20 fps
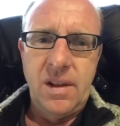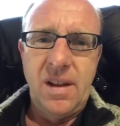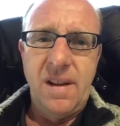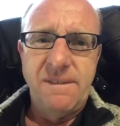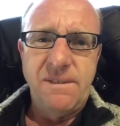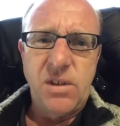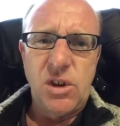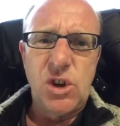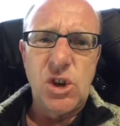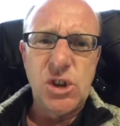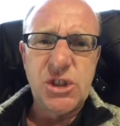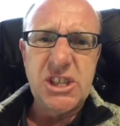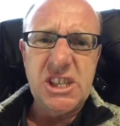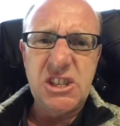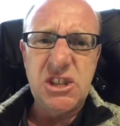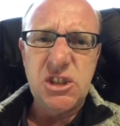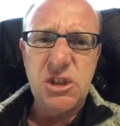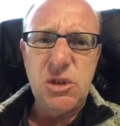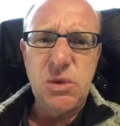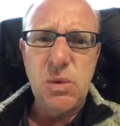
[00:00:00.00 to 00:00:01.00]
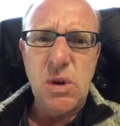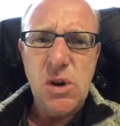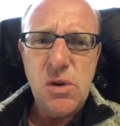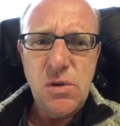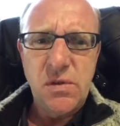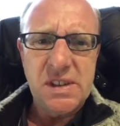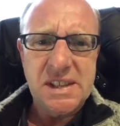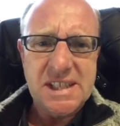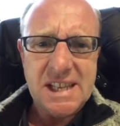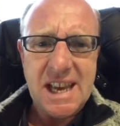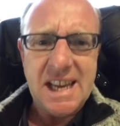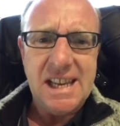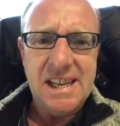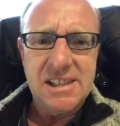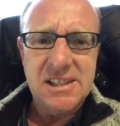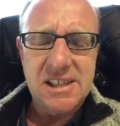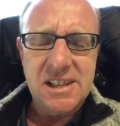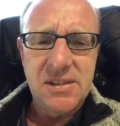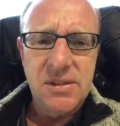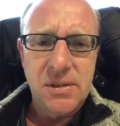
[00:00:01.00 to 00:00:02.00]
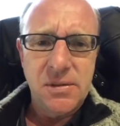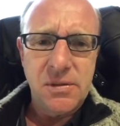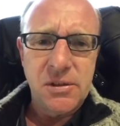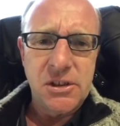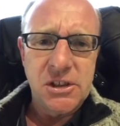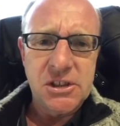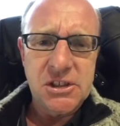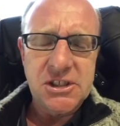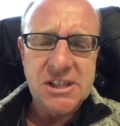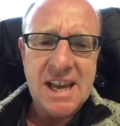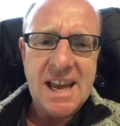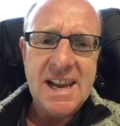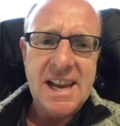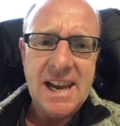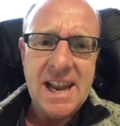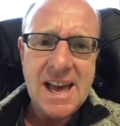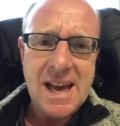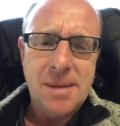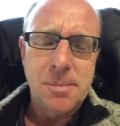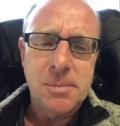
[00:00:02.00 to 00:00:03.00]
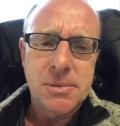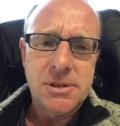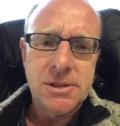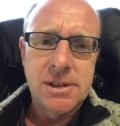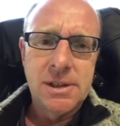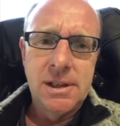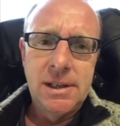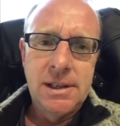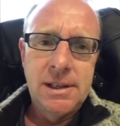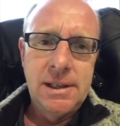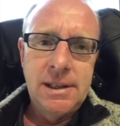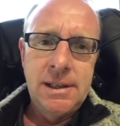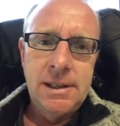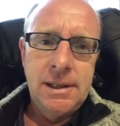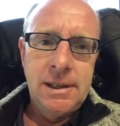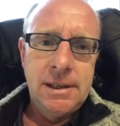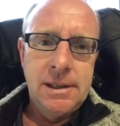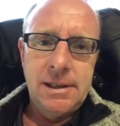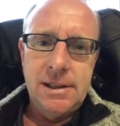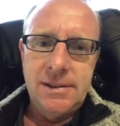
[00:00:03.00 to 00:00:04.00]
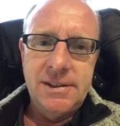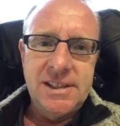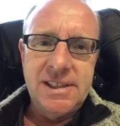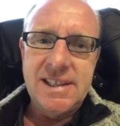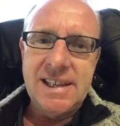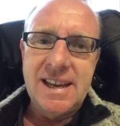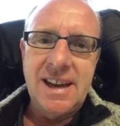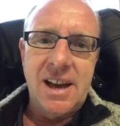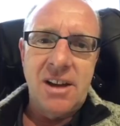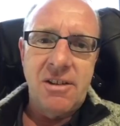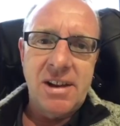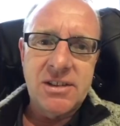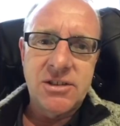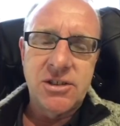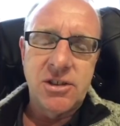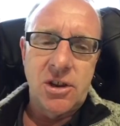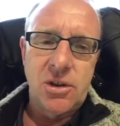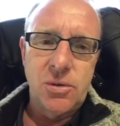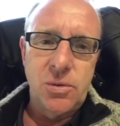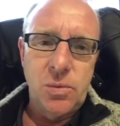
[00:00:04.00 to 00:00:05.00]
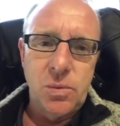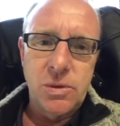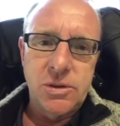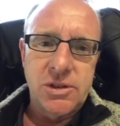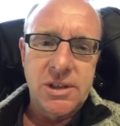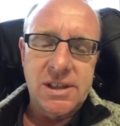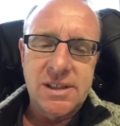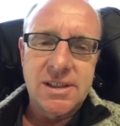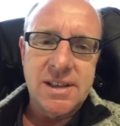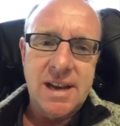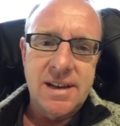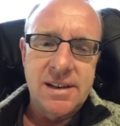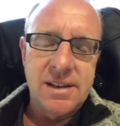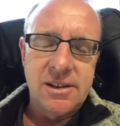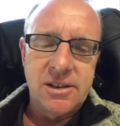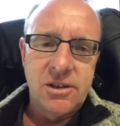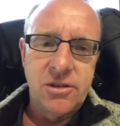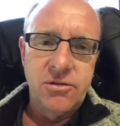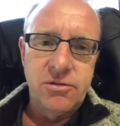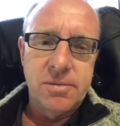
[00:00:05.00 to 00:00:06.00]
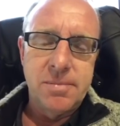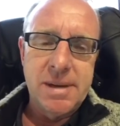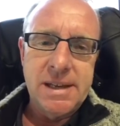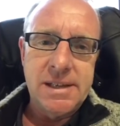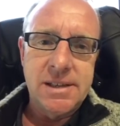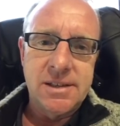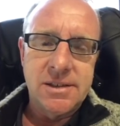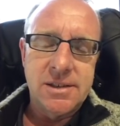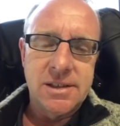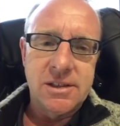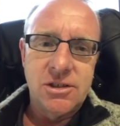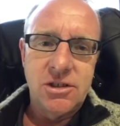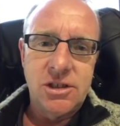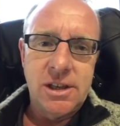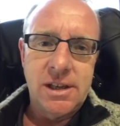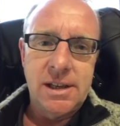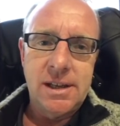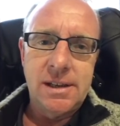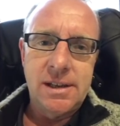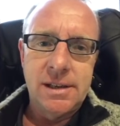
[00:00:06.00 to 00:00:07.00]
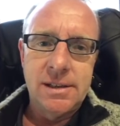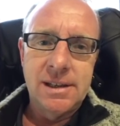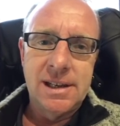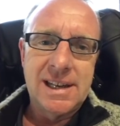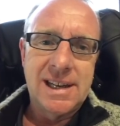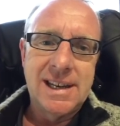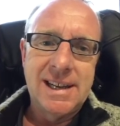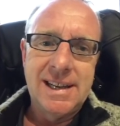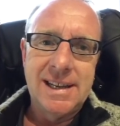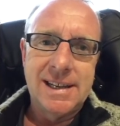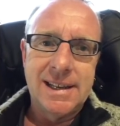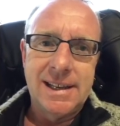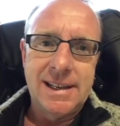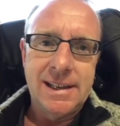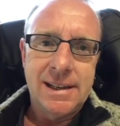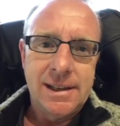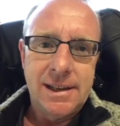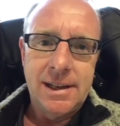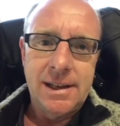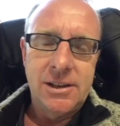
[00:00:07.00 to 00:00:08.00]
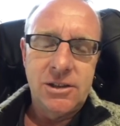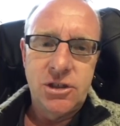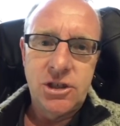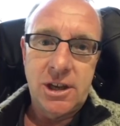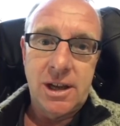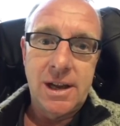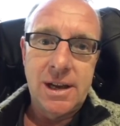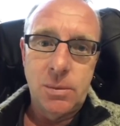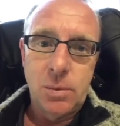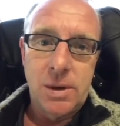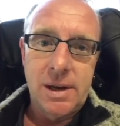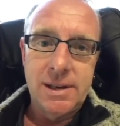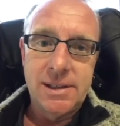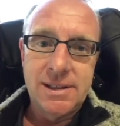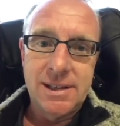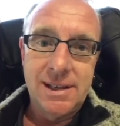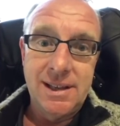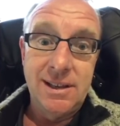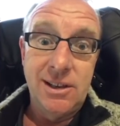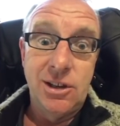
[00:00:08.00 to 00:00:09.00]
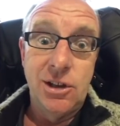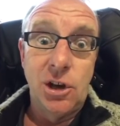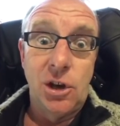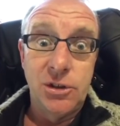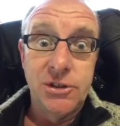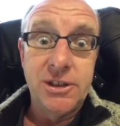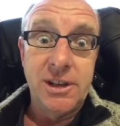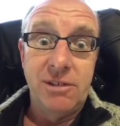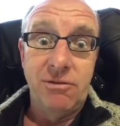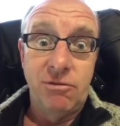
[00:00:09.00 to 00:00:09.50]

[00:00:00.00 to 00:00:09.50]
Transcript: 42 overtakes in the first 10 laps. The DRS zone was extended 100 metres this year, and clearly Charlie Whiting got it